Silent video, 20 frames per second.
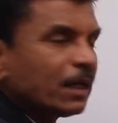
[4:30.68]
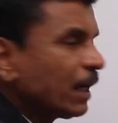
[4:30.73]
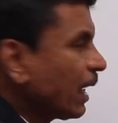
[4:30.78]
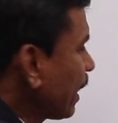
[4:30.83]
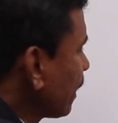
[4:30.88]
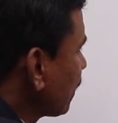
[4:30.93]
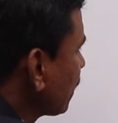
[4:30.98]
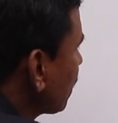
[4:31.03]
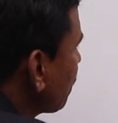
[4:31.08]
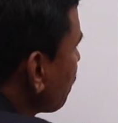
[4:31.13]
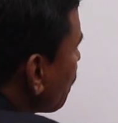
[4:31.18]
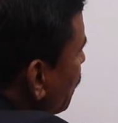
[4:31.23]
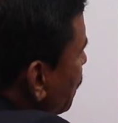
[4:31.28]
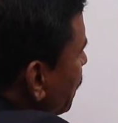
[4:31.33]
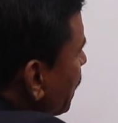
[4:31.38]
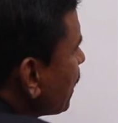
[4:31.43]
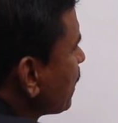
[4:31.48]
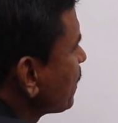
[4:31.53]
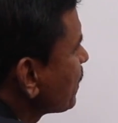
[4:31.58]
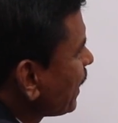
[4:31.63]
And the
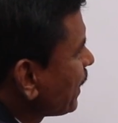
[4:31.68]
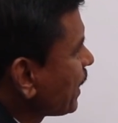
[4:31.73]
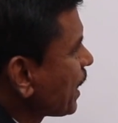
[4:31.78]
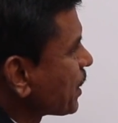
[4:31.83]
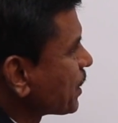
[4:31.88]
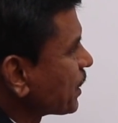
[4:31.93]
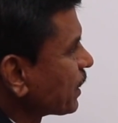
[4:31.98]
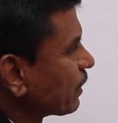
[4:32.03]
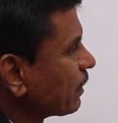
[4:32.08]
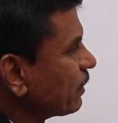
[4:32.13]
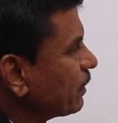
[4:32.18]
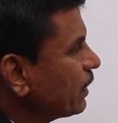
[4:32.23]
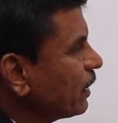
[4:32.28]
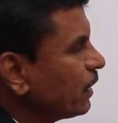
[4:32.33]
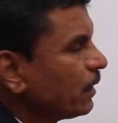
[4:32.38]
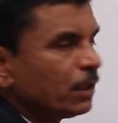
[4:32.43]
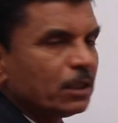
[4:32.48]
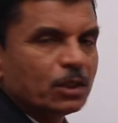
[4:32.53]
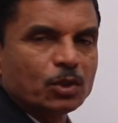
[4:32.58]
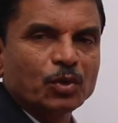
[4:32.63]
pointer is attached.
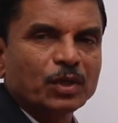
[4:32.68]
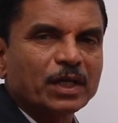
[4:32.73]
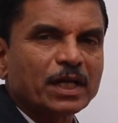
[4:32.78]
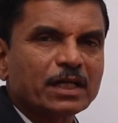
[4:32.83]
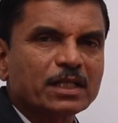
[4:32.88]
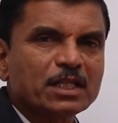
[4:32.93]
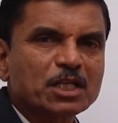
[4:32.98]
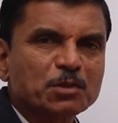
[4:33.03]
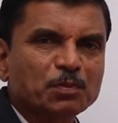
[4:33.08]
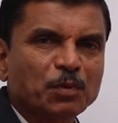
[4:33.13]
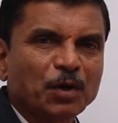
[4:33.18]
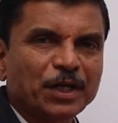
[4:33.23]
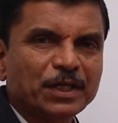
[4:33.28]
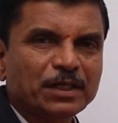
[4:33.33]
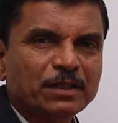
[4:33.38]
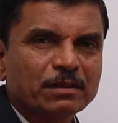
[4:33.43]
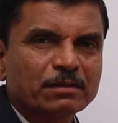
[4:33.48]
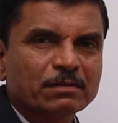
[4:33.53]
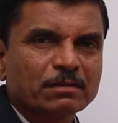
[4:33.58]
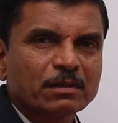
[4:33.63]
Do you get this point?